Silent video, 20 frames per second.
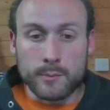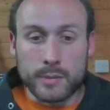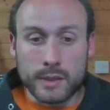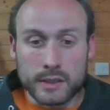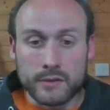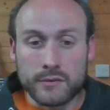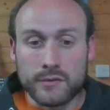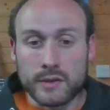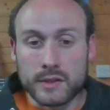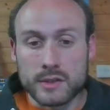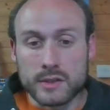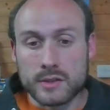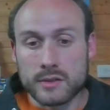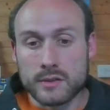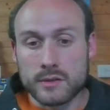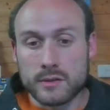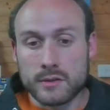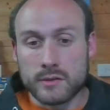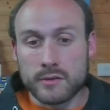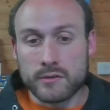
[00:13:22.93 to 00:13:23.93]
benefits
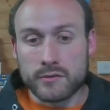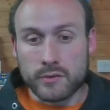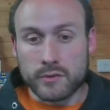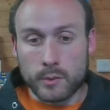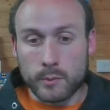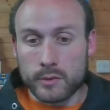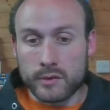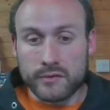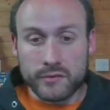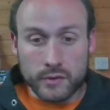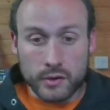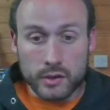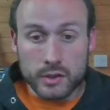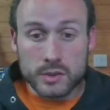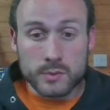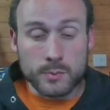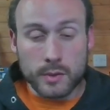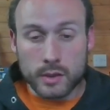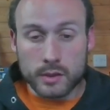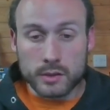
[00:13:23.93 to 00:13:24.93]
from the
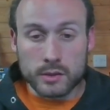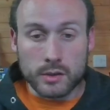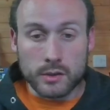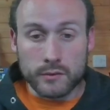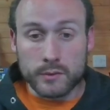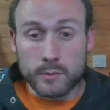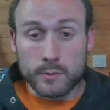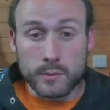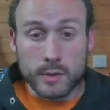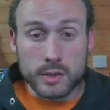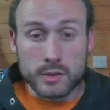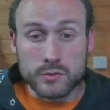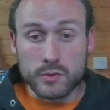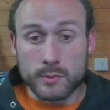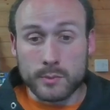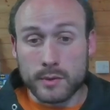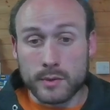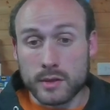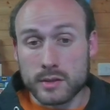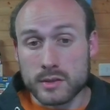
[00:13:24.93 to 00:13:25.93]
first part of the
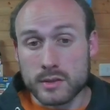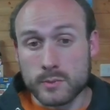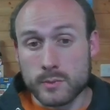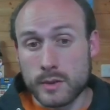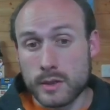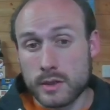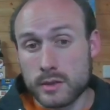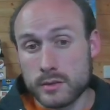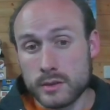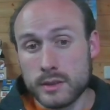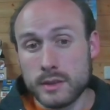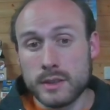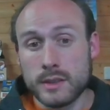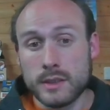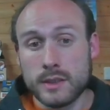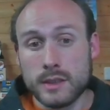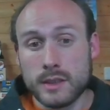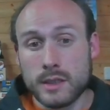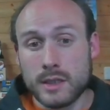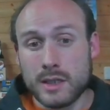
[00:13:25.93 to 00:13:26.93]
Mastery Pass as well.
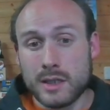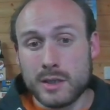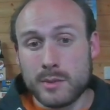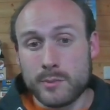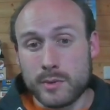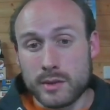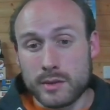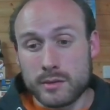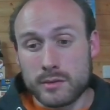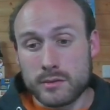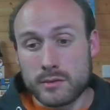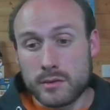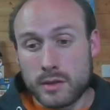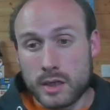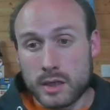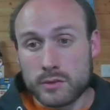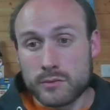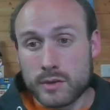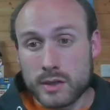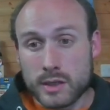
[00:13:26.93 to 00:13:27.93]
But
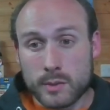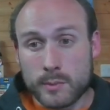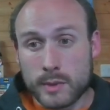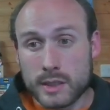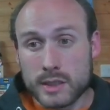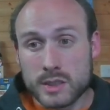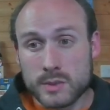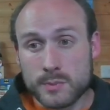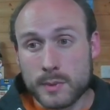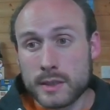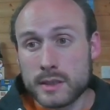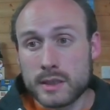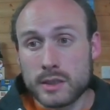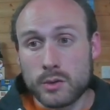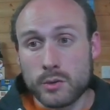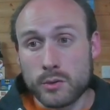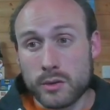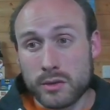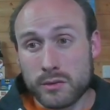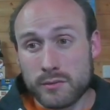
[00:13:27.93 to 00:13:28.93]
I'd recommend spending
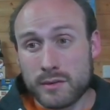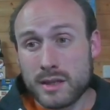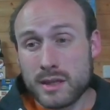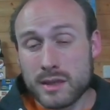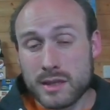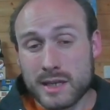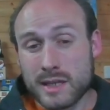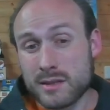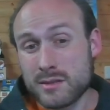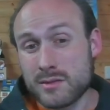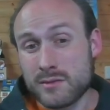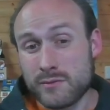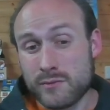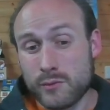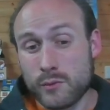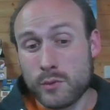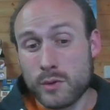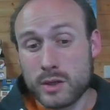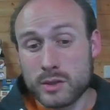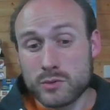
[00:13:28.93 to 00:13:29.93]
your
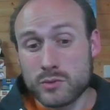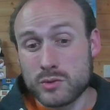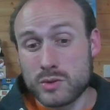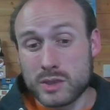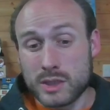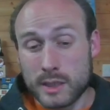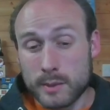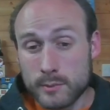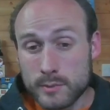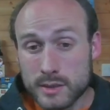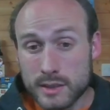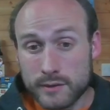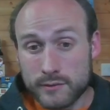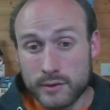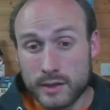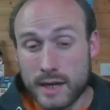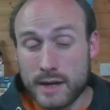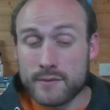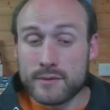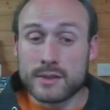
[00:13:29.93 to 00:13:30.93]
3,400 gems,
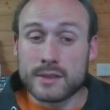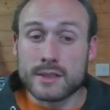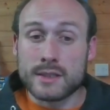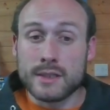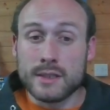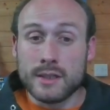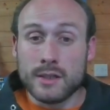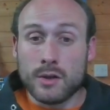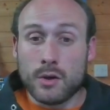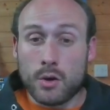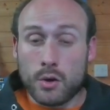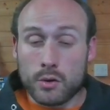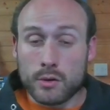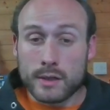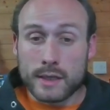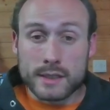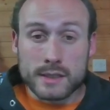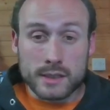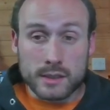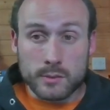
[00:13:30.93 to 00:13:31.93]
if you have it,
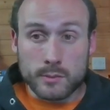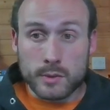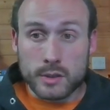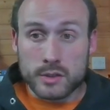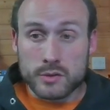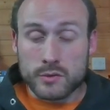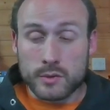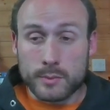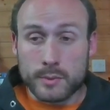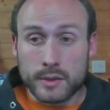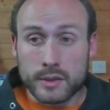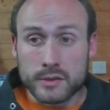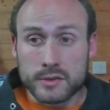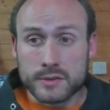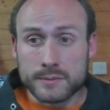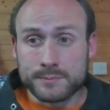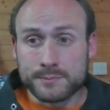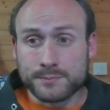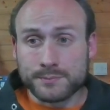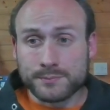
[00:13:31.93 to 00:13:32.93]
on getting the Mastery
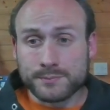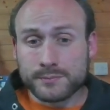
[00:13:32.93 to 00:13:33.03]
Pass.